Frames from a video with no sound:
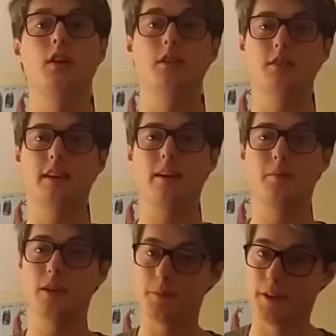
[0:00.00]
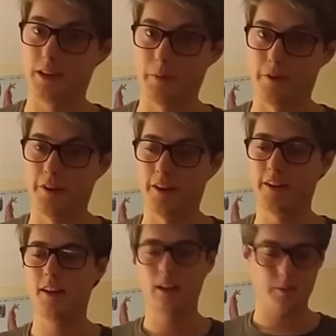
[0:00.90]
Sam Raimi, am I right?
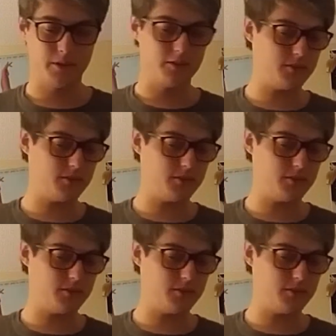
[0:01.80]
I mean,